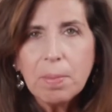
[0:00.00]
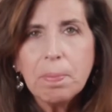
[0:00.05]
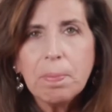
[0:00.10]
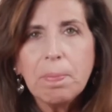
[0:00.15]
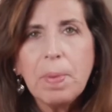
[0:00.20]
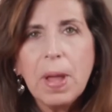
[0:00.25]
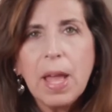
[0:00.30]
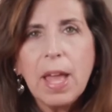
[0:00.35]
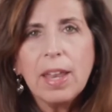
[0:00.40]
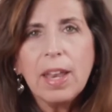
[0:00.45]

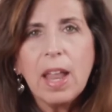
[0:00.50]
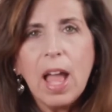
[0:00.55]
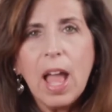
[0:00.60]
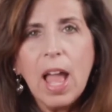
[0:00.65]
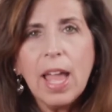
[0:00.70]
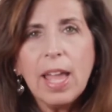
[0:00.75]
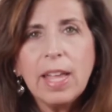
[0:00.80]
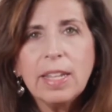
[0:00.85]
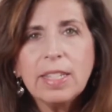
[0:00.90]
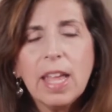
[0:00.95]
but
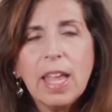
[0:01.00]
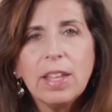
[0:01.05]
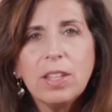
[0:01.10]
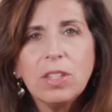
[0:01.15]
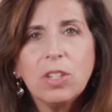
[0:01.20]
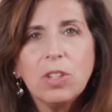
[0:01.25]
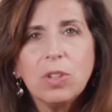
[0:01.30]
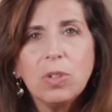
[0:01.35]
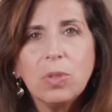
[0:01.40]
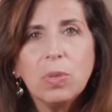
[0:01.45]
I
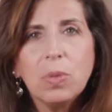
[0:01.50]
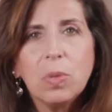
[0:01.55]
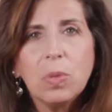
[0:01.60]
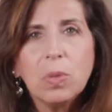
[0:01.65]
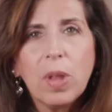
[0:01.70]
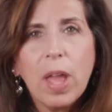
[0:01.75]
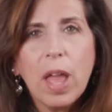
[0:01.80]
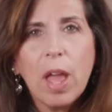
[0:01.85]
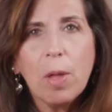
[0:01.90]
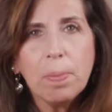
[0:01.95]
tend
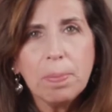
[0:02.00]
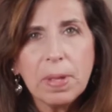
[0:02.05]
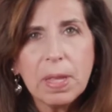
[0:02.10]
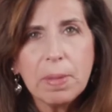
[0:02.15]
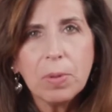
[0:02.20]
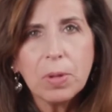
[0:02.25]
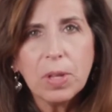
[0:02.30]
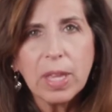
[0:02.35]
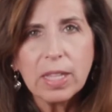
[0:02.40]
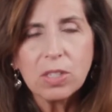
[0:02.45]
to help
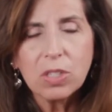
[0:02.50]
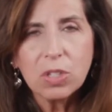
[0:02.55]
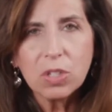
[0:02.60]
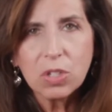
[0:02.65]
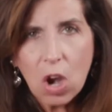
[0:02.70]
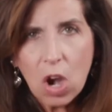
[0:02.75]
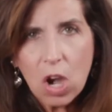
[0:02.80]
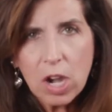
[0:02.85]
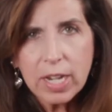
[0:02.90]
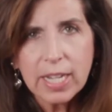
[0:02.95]
people get
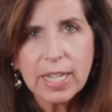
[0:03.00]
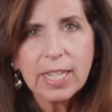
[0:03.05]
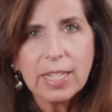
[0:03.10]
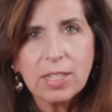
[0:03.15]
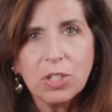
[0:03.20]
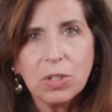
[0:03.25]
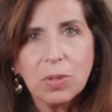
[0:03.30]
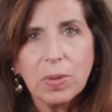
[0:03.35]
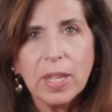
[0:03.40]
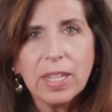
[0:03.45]
started
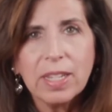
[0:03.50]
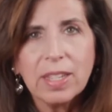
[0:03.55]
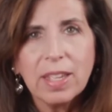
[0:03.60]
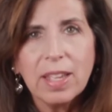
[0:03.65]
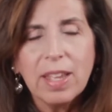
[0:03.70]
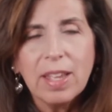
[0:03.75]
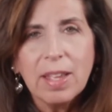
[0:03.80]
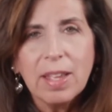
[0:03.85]
into it,